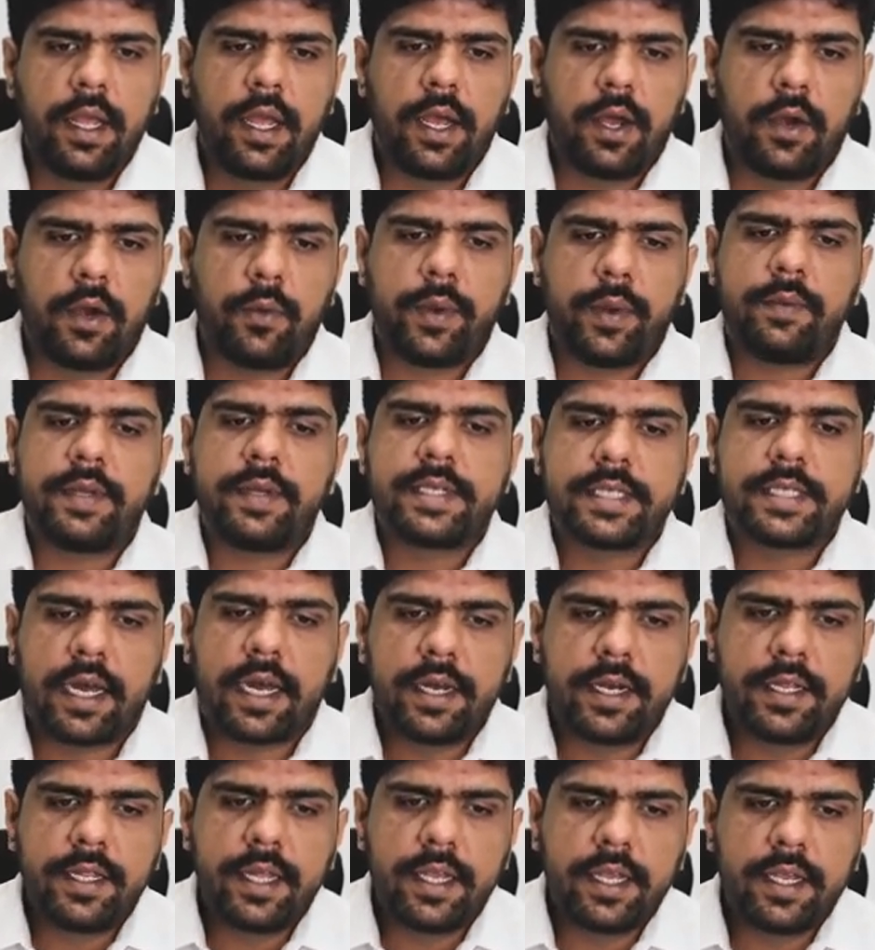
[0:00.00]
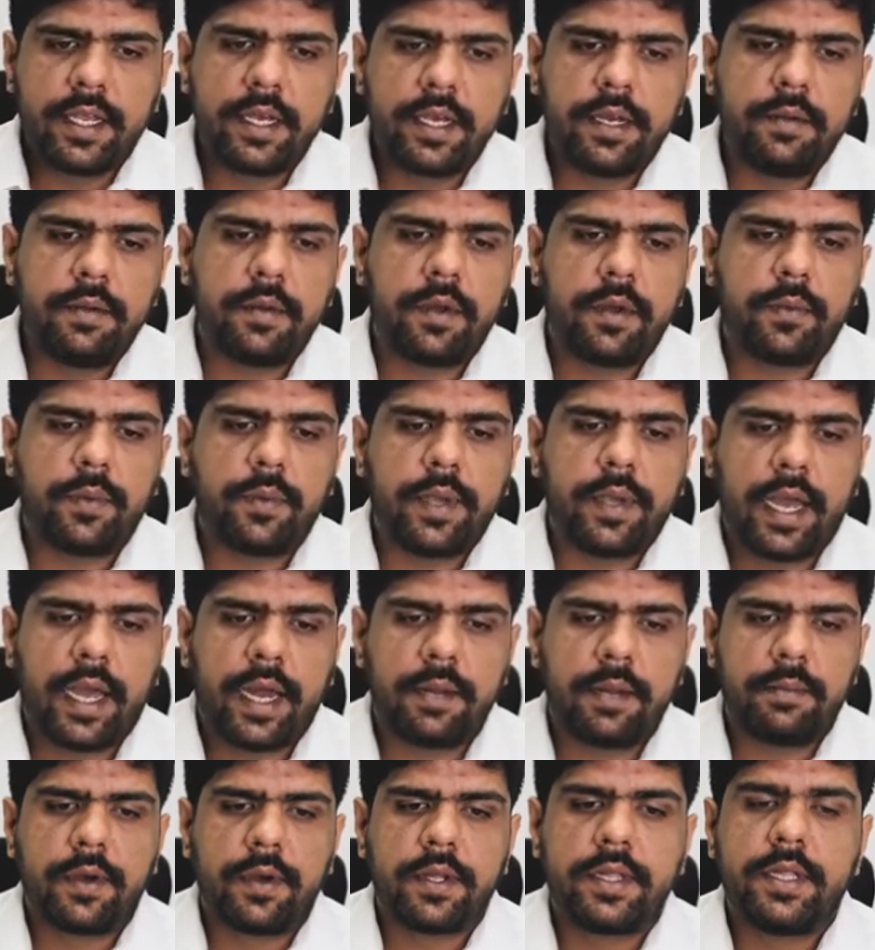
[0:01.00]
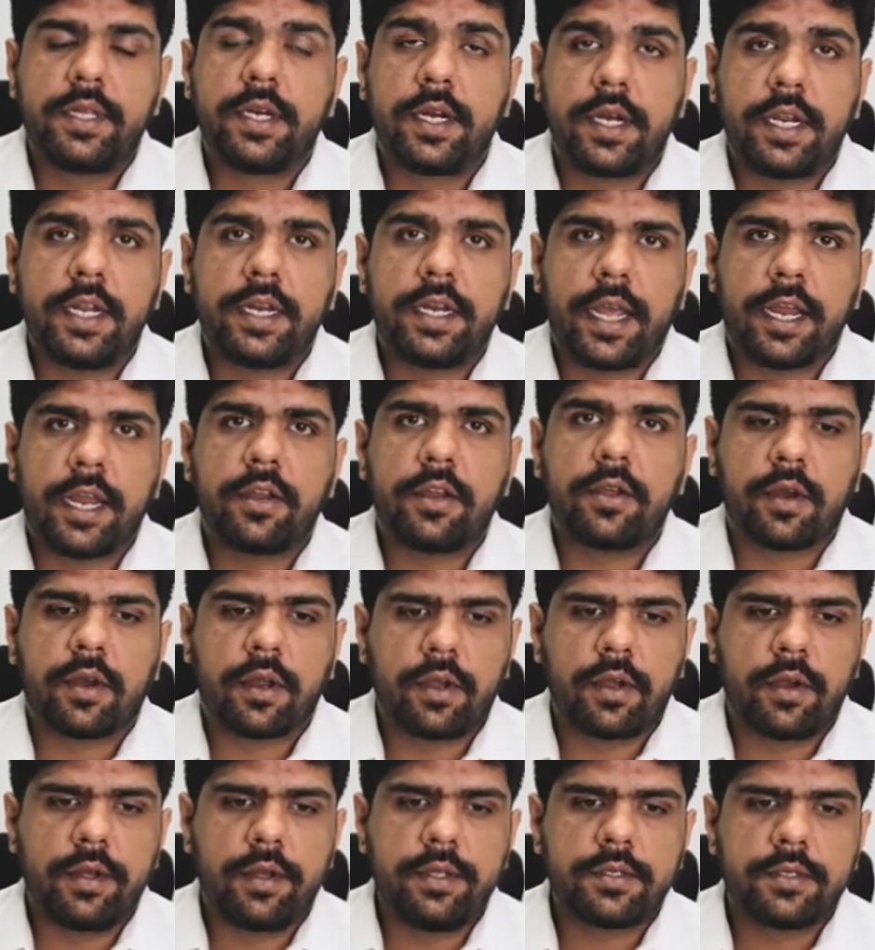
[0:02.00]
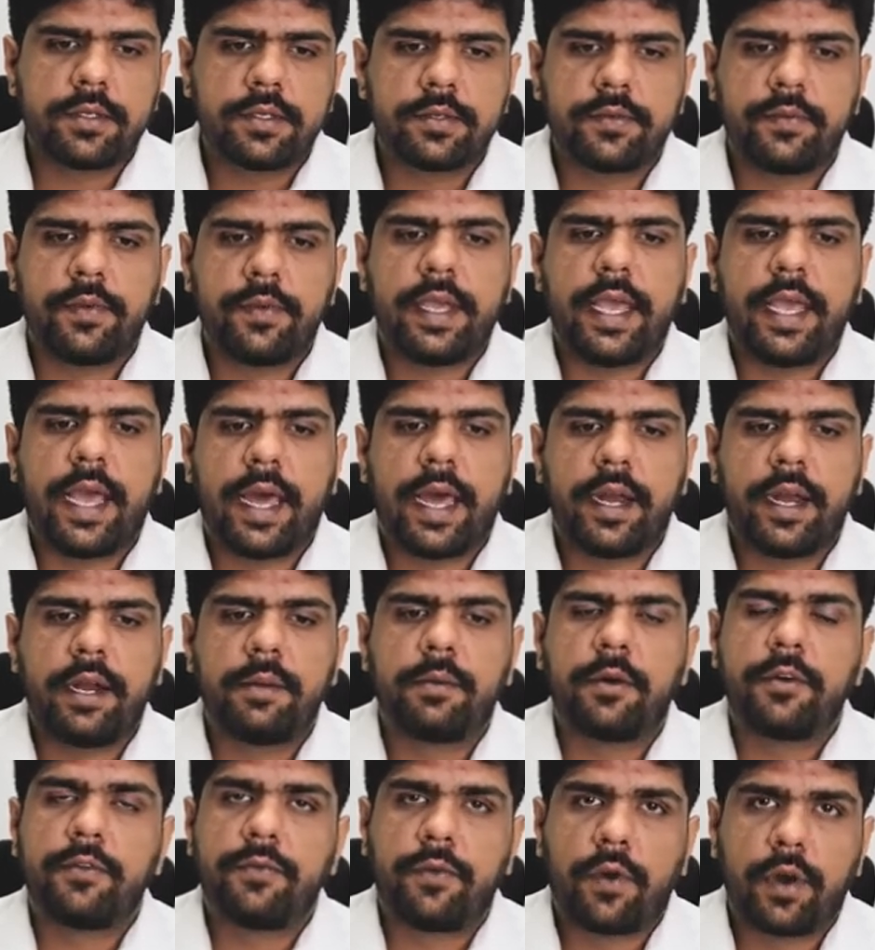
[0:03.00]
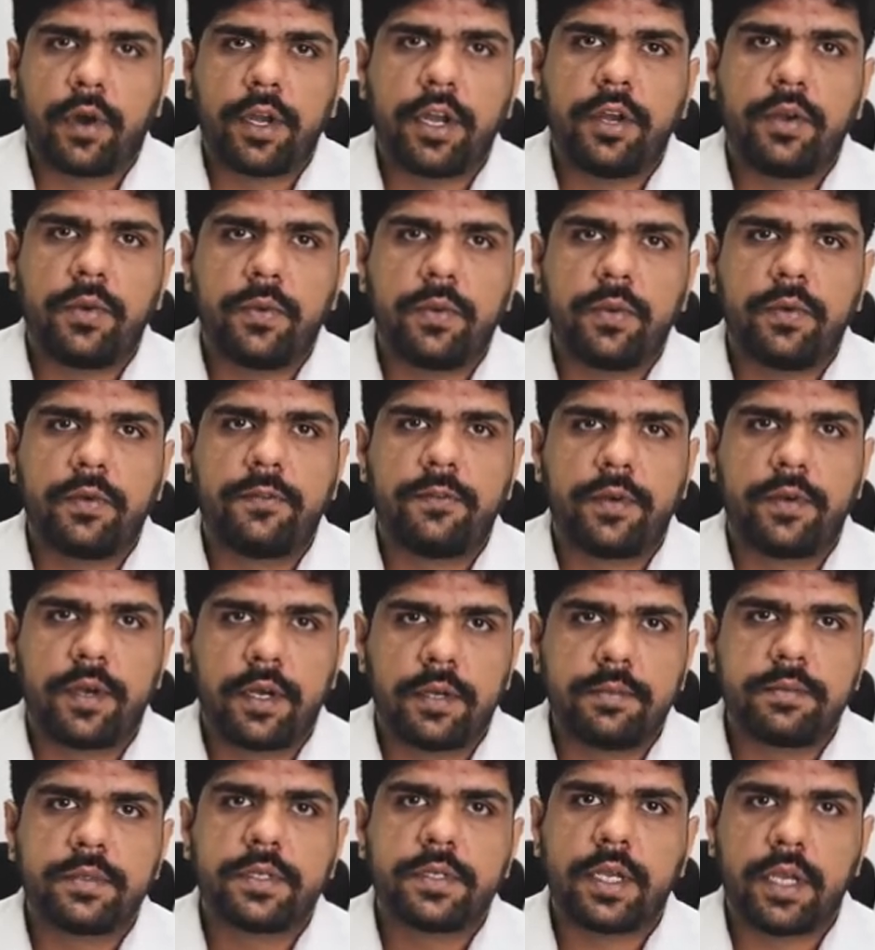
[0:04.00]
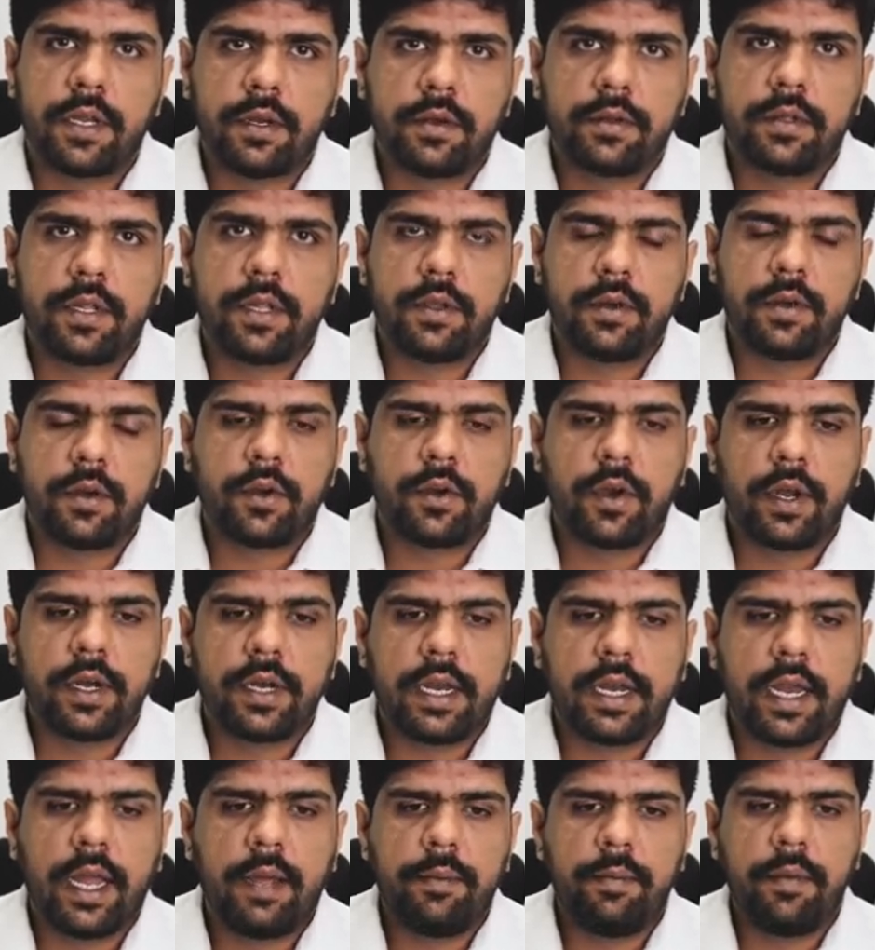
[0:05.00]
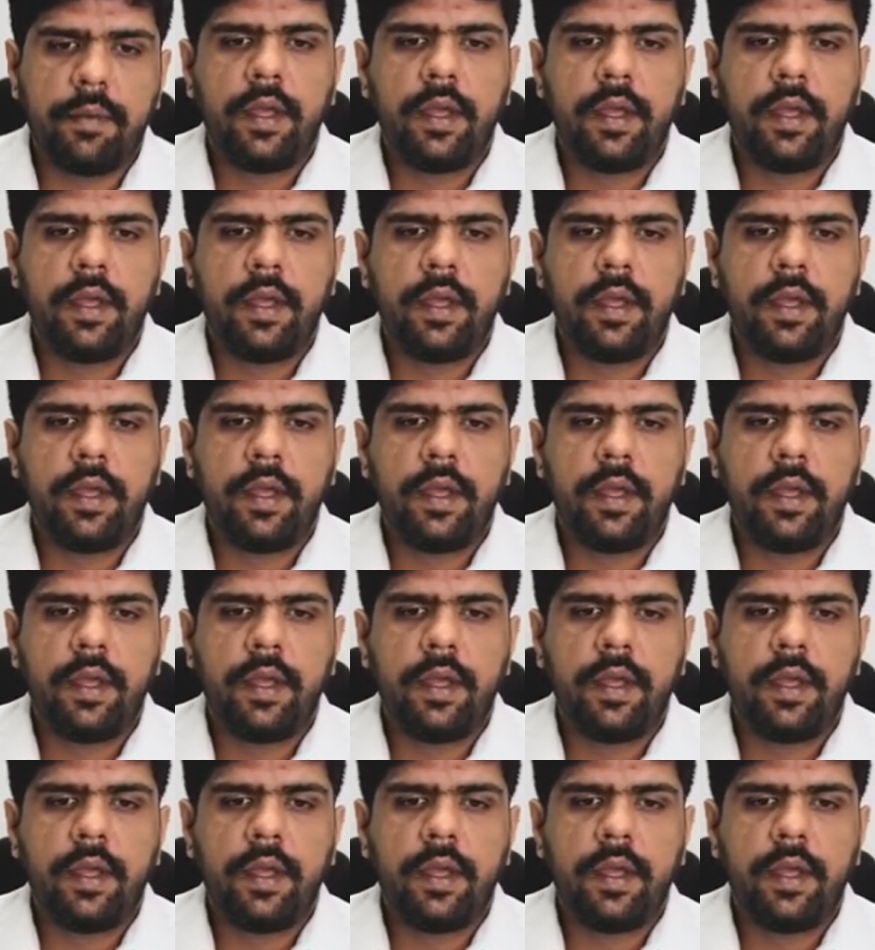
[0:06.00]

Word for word: Uh, when we started the year, we had about 39 unicorns. We added about 42 firms into the unicorn club.